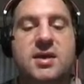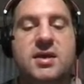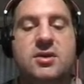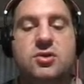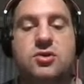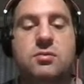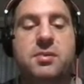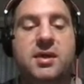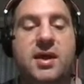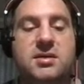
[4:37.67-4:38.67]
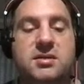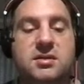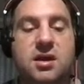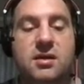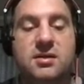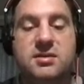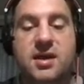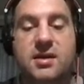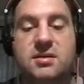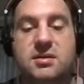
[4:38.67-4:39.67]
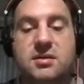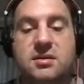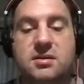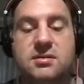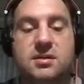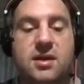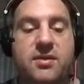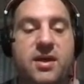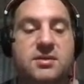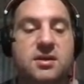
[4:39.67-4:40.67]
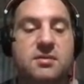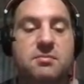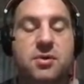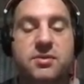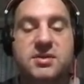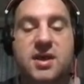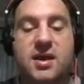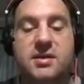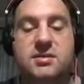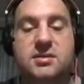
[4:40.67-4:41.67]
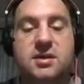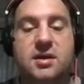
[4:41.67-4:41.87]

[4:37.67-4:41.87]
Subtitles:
it duplicates the target site, see how that's on both sides,